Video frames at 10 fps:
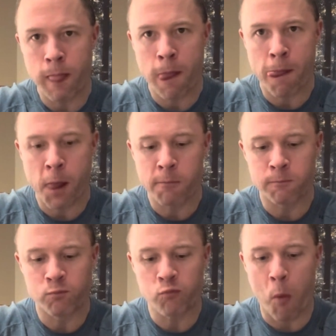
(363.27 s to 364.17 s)
will take a
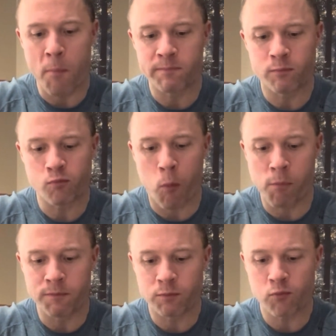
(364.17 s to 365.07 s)
woman
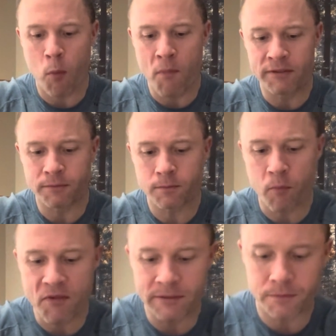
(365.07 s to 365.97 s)
and get her
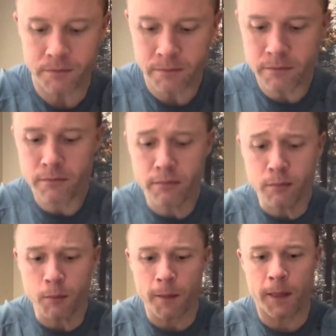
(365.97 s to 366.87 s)

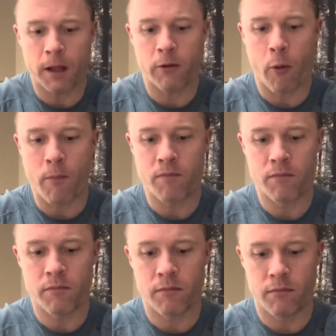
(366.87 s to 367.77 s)
calorie burn
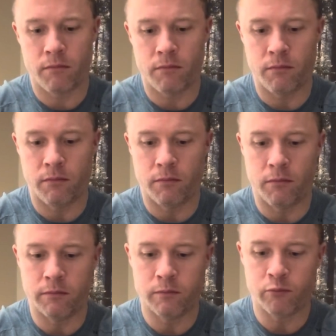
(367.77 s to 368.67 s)
through the roof
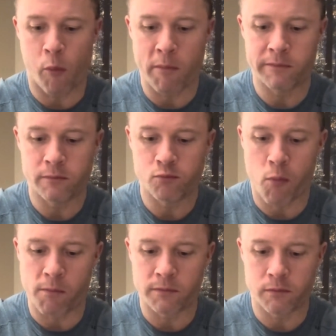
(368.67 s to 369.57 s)
before they even
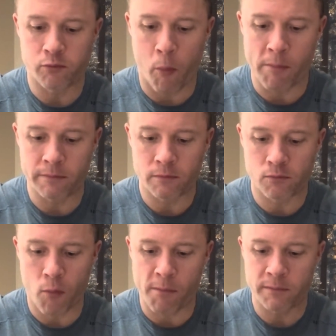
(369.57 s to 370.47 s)
think of cutting.
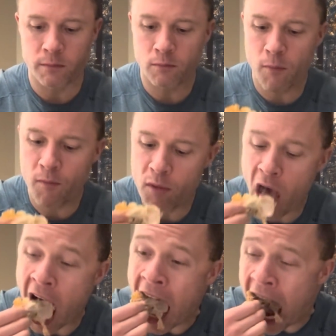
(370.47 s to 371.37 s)

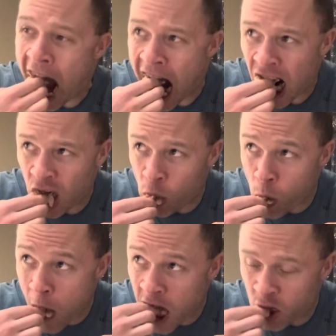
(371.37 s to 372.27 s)
See, this is where a
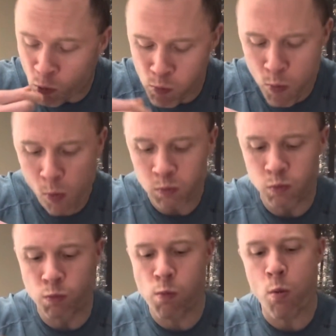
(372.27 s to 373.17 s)
lot of people are
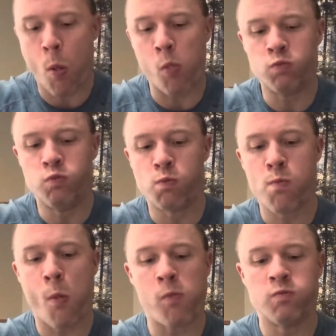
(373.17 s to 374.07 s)
right now that
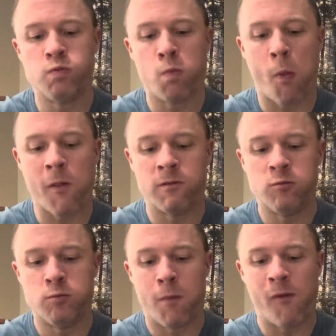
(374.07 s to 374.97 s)
are trying to
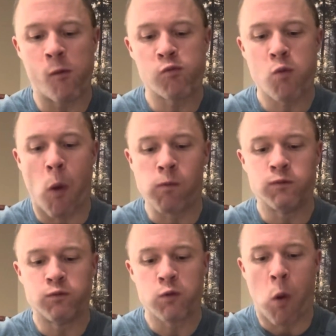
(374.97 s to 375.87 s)
lose like the
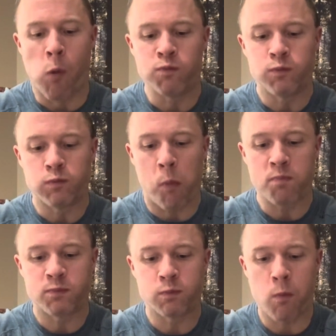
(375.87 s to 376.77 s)
last 10
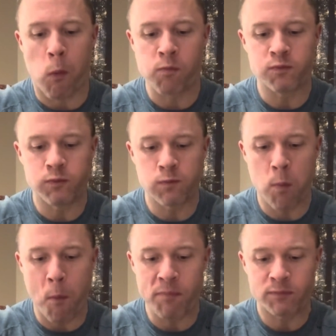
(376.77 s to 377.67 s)
pounds or
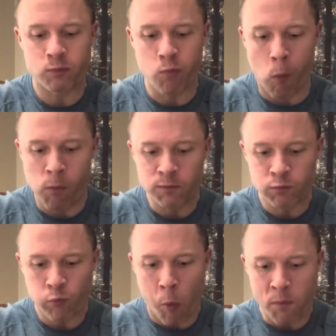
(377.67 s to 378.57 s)
15 pounds.
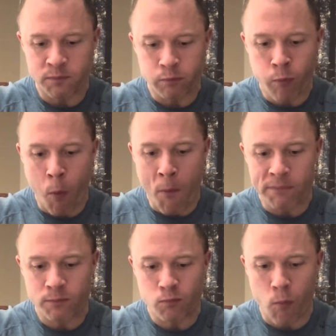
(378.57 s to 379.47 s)
They've
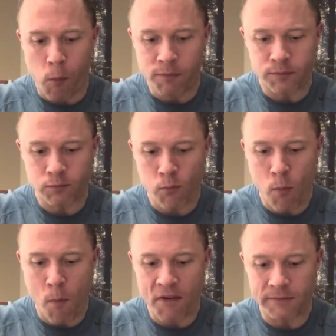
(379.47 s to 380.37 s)
grinded their diet
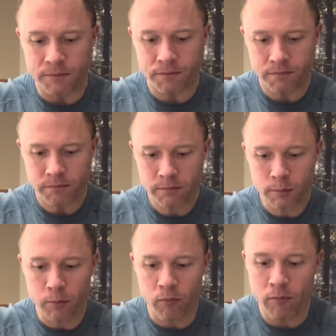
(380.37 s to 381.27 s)
so
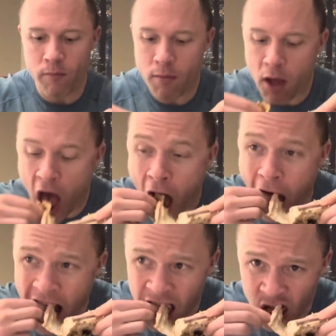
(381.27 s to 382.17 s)
bad that they've
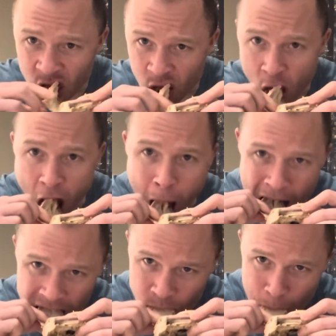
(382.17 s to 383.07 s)
actually lost
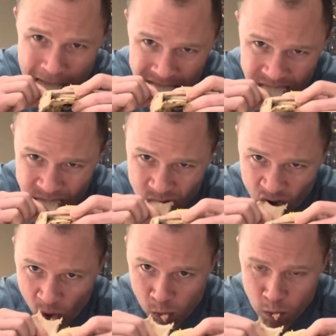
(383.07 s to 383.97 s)
muscle. Their
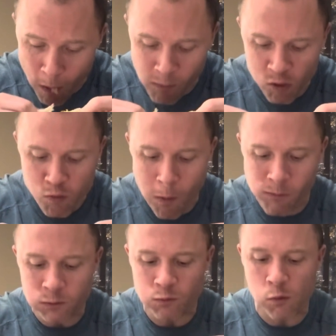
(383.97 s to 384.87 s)
metabolism's
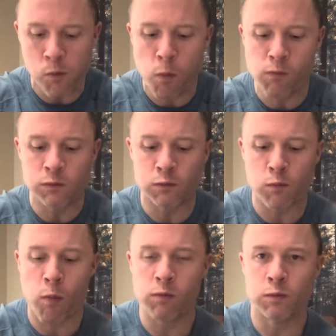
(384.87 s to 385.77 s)
dropped, and
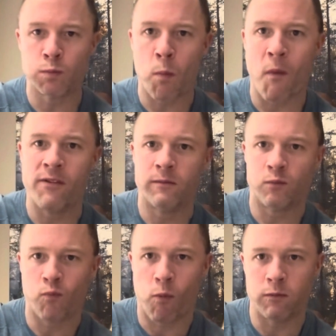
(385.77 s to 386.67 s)
now their maintenance
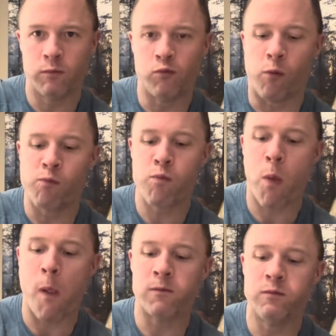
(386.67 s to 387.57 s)
calories are so low they
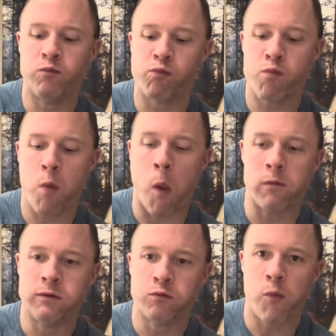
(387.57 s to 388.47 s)
have nowhere to
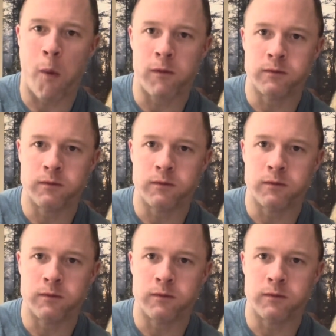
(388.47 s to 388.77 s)
go.